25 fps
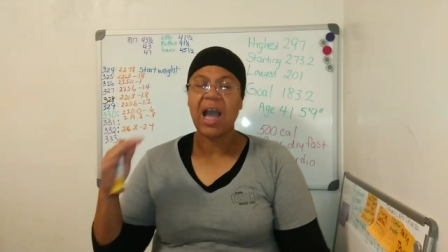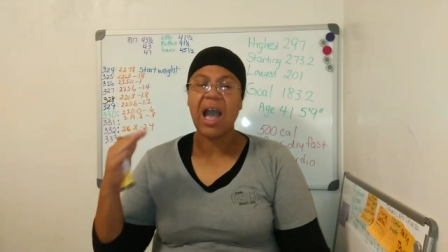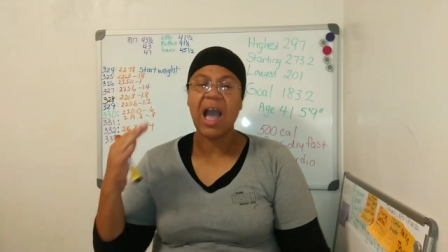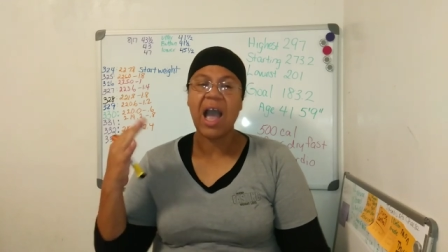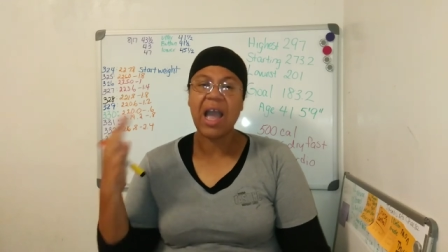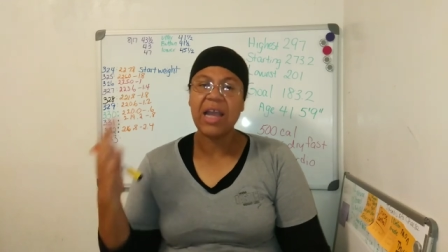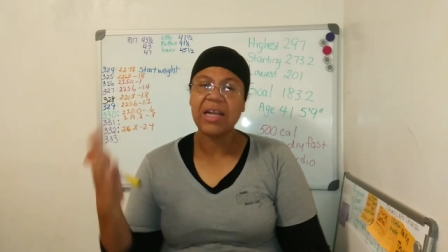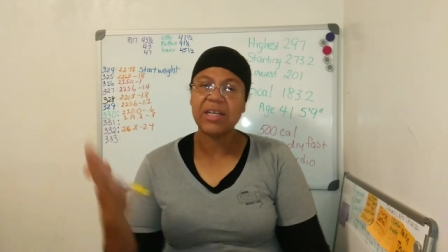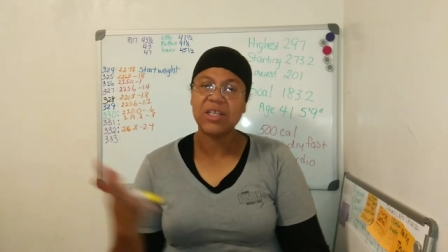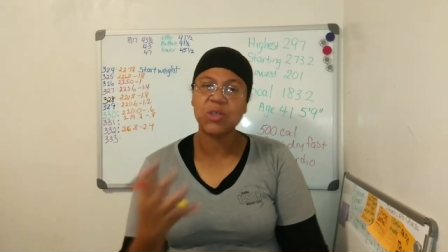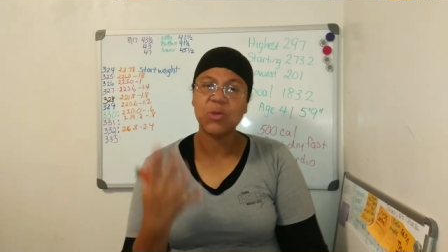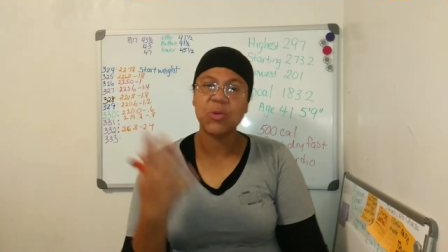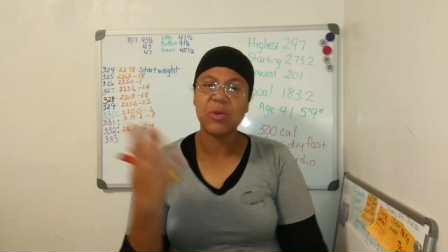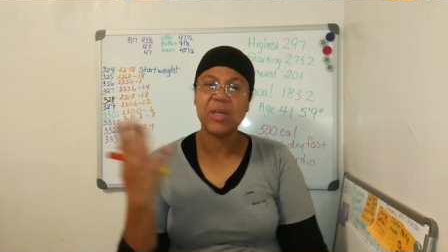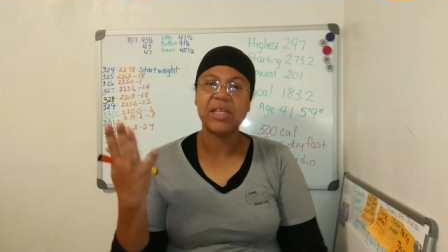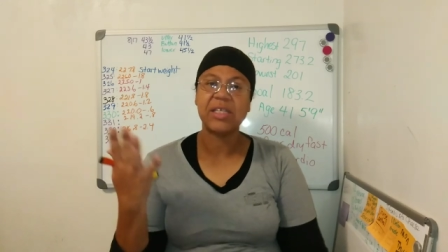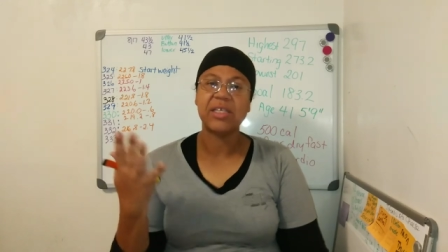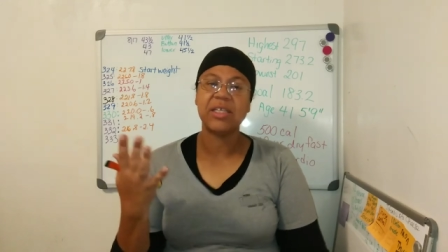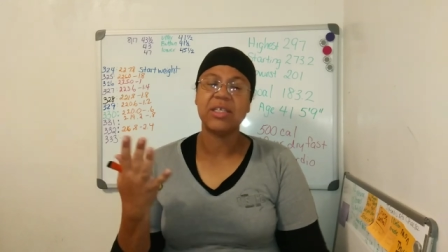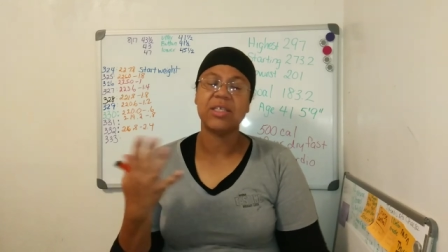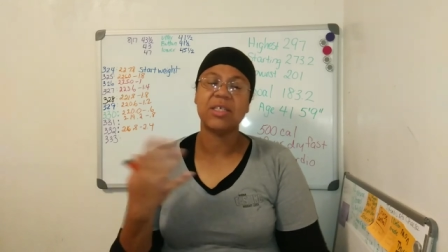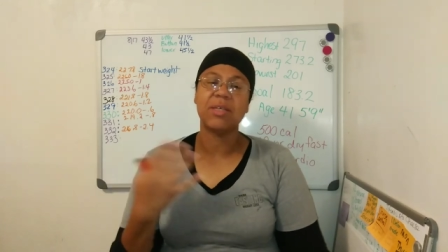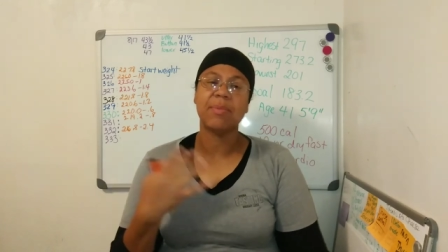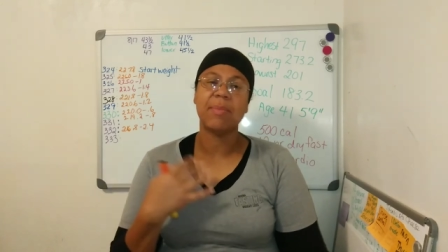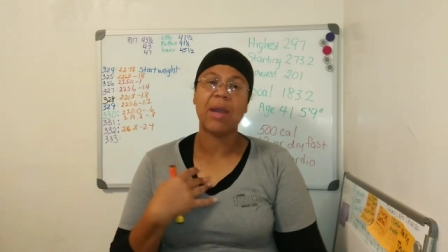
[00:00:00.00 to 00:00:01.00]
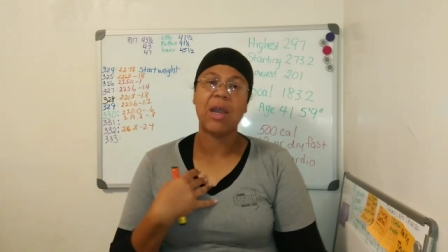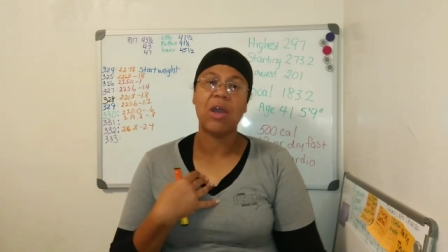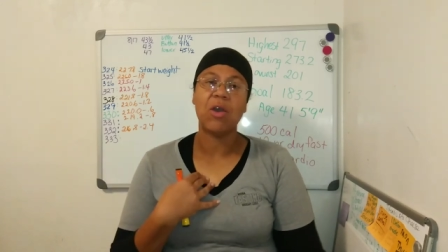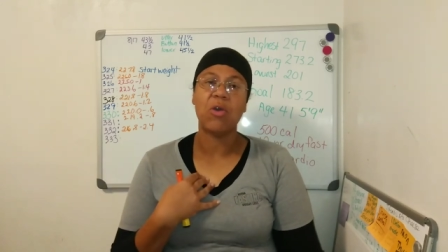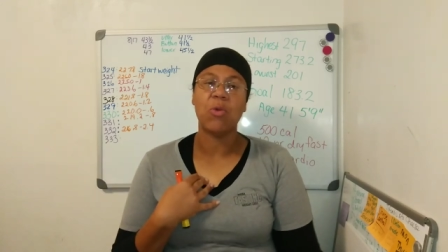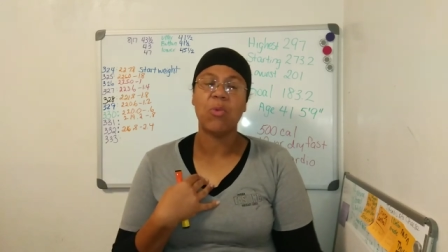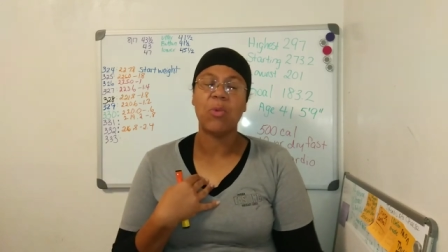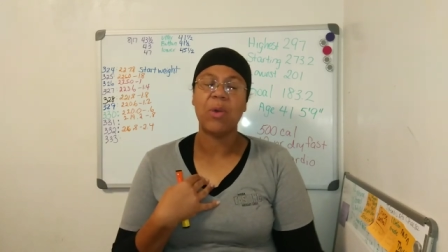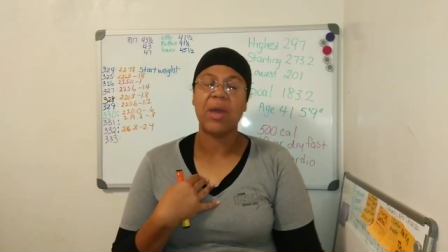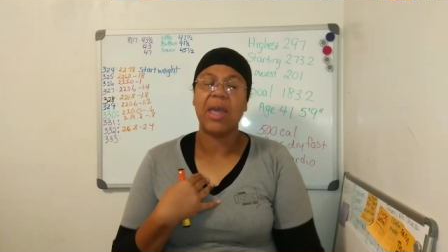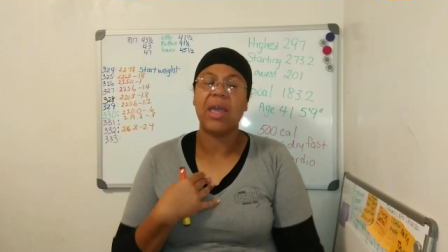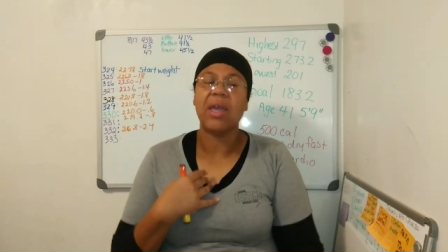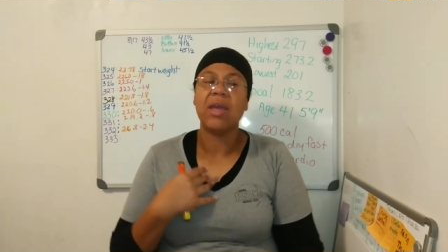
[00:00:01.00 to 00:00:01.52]
I tweaked it to my
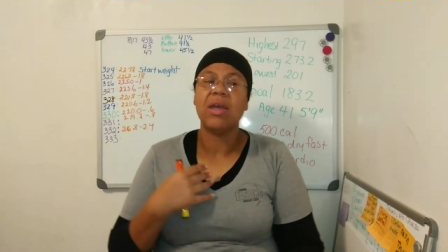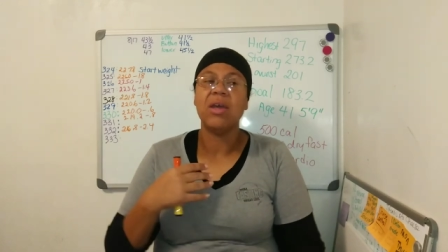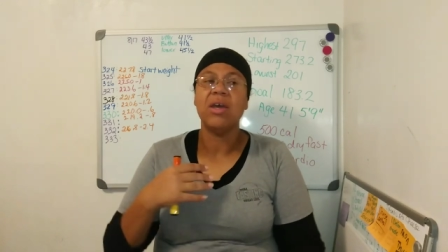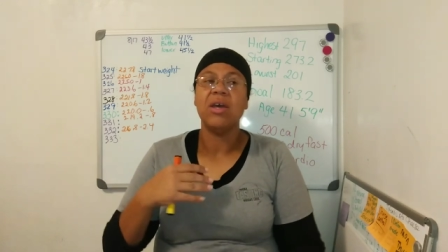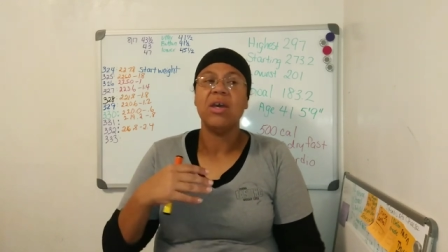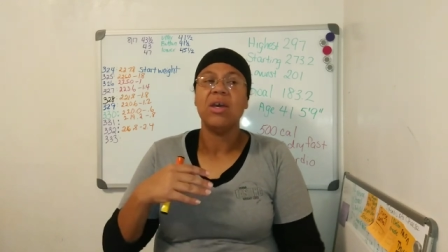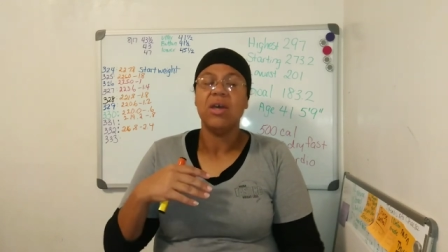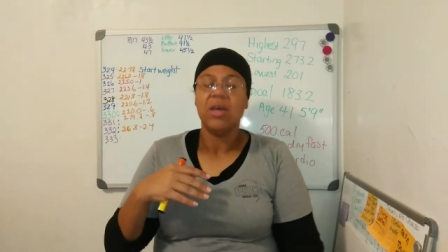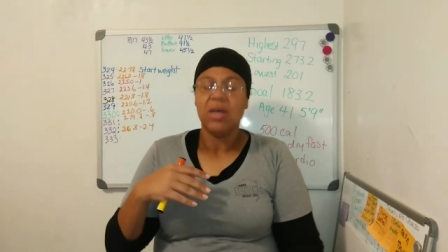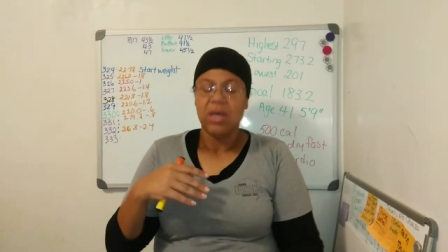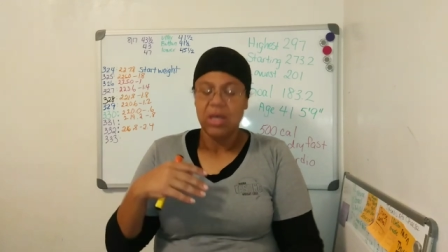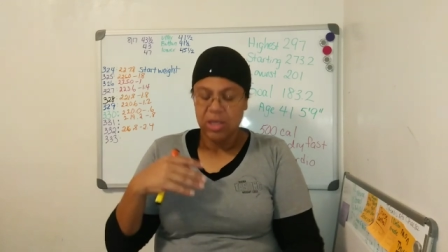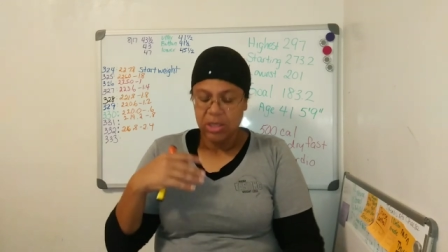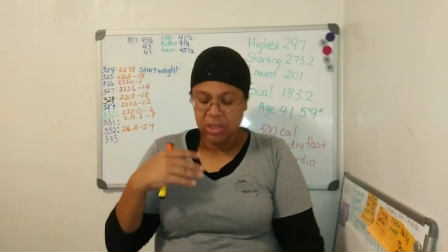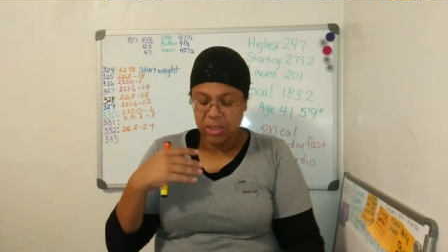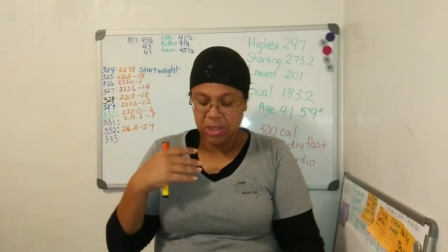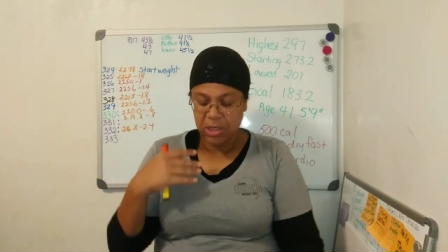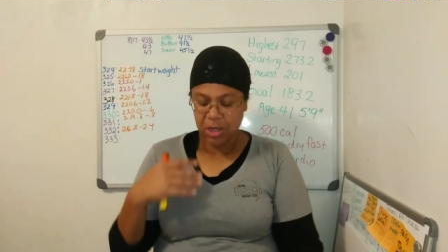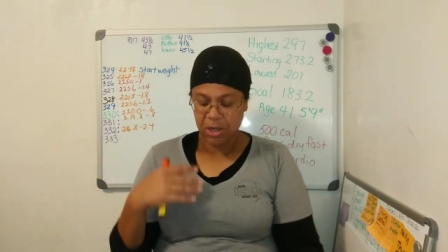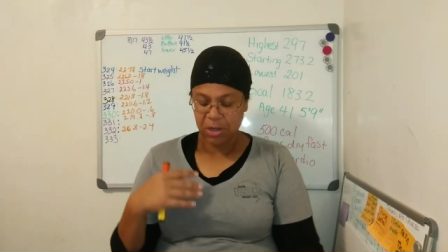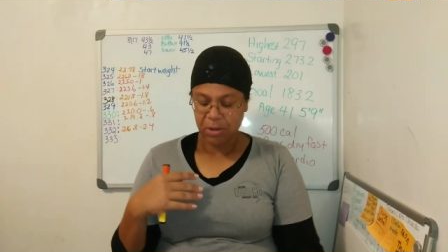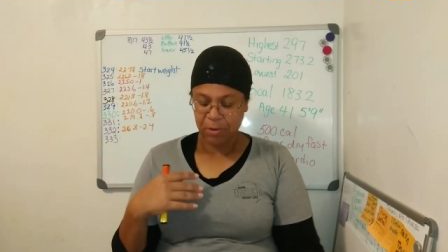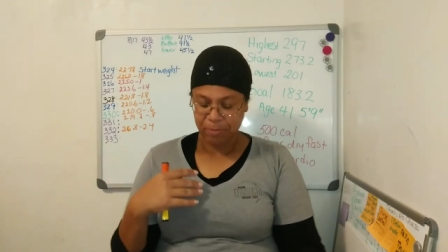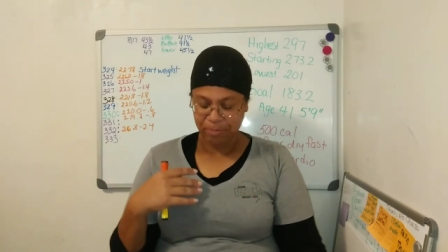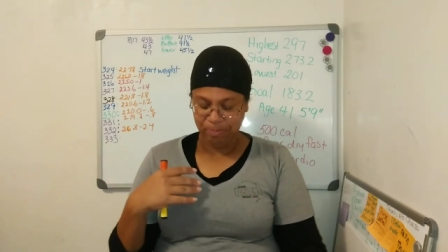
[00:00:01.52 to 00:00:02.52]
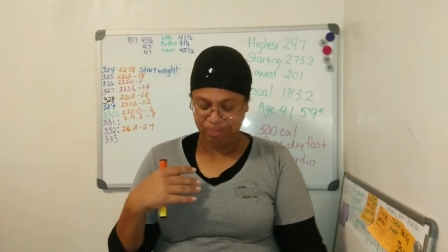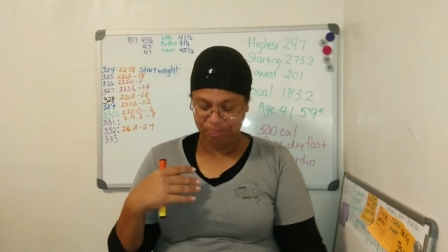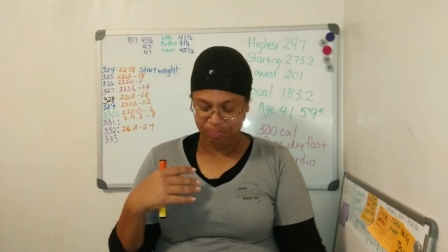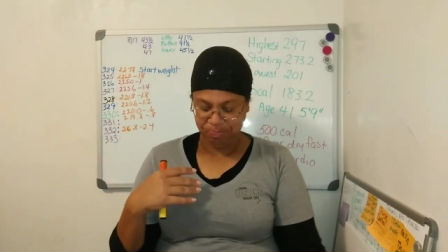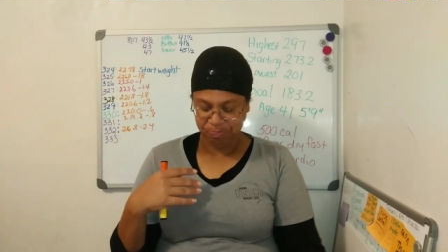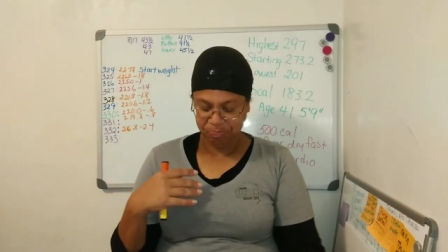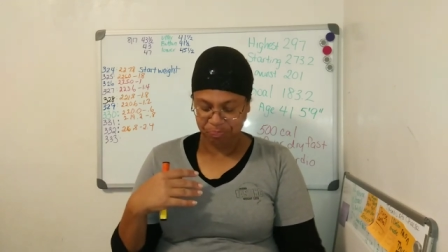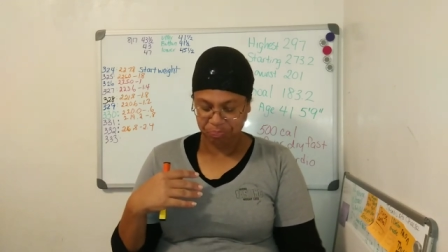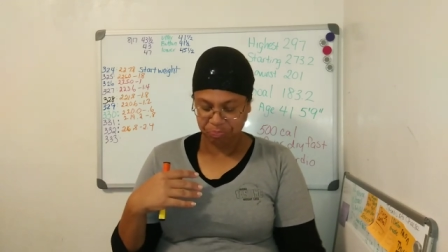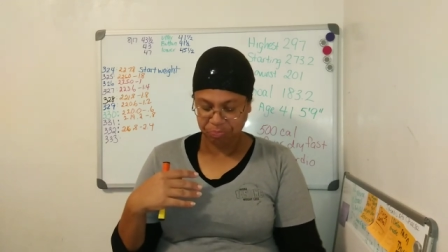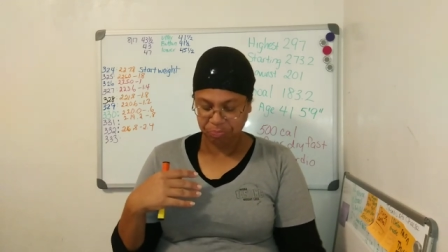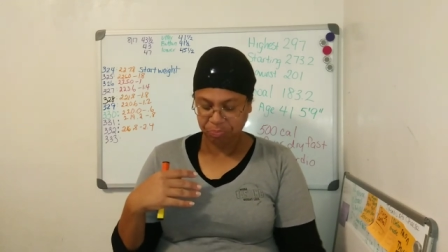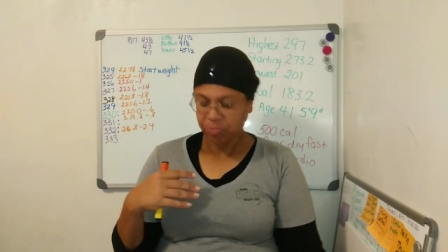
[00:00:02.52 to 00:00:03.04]
own way. So
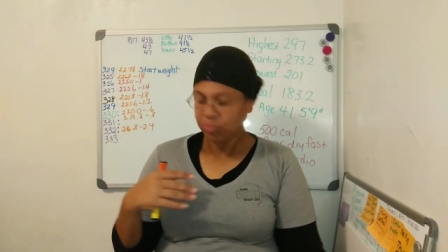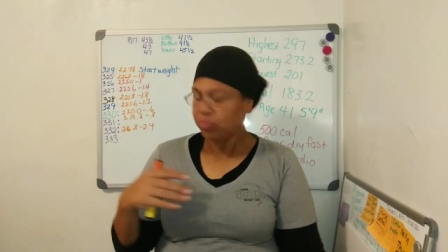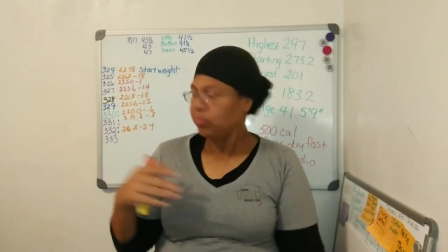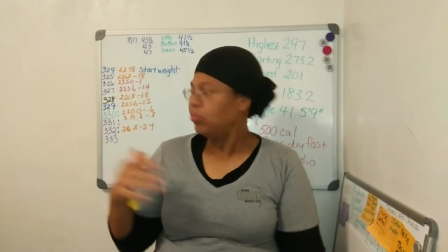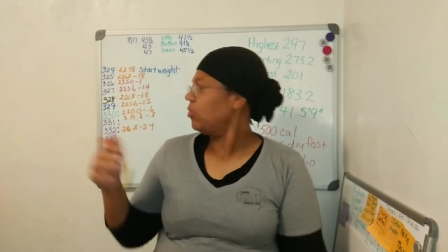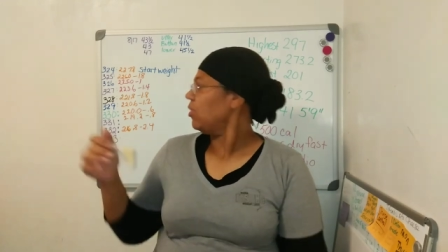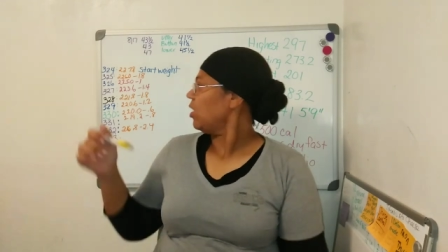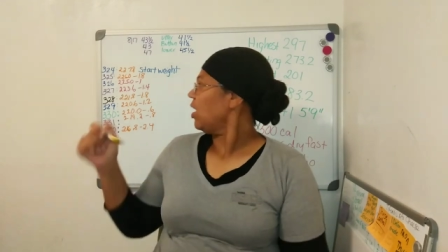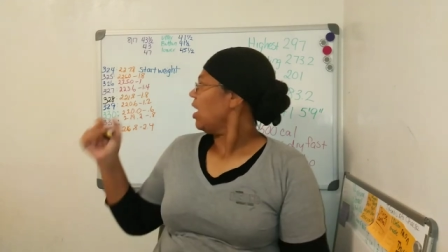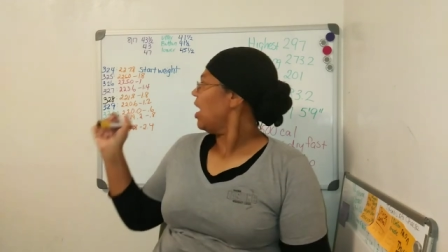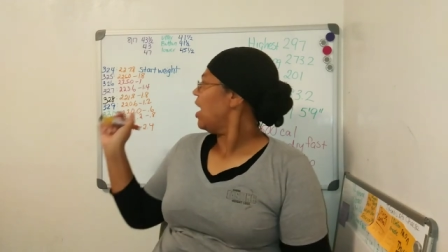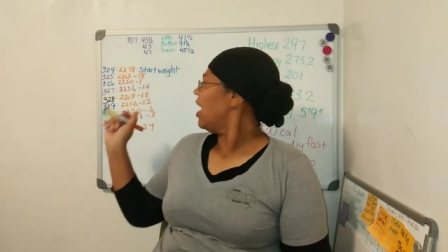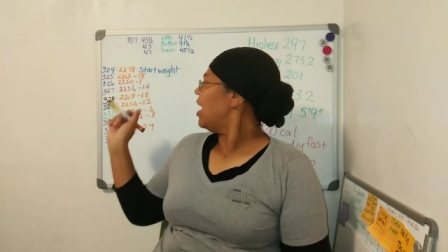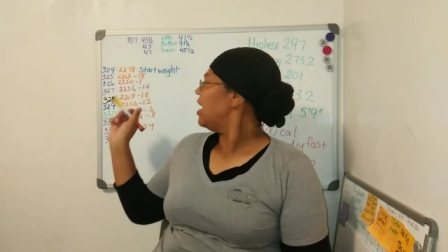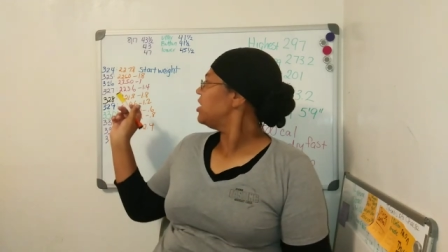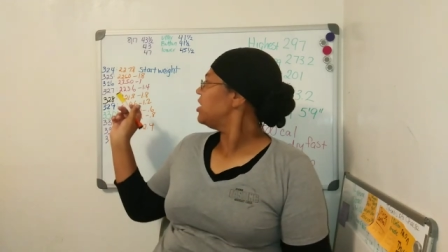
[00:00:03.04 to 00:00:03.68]
I